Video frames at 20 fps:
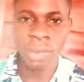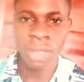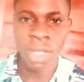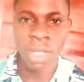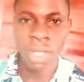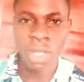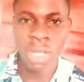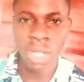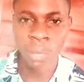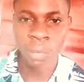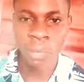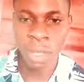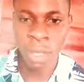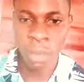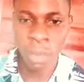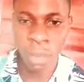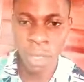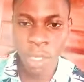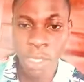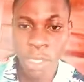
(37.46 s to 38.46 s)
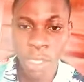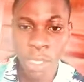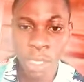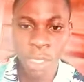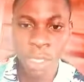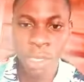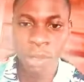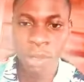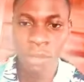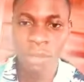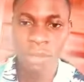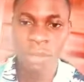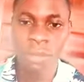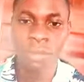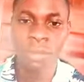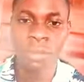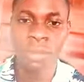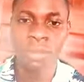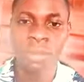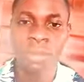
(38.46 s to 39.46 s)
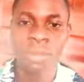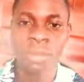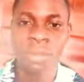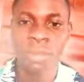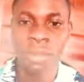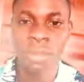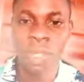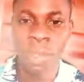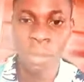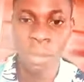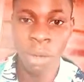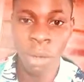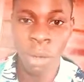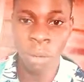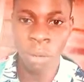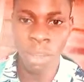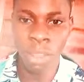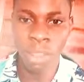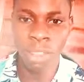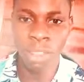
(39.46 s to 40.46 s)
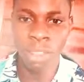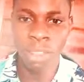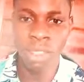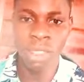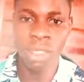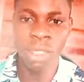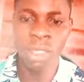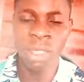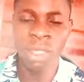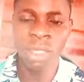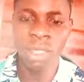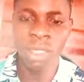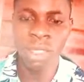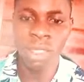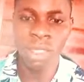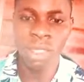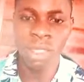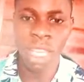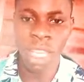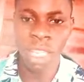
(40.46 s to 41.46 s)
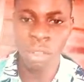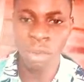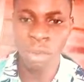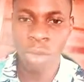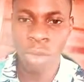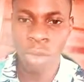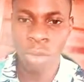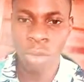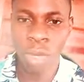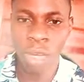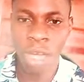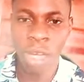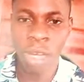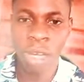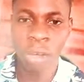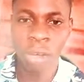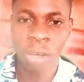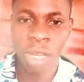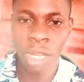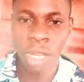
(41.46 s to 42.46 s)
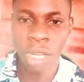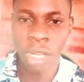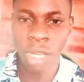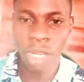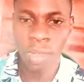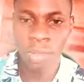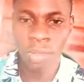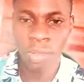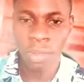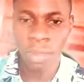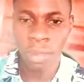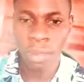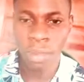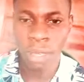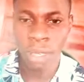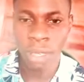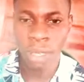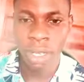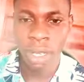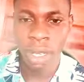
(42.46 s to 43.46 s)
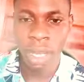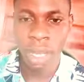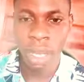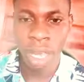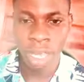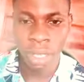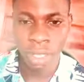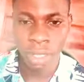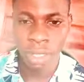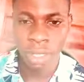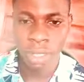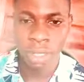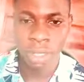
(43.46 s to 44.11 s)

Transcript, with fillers: the big picture the blueprints so that's what we are looking at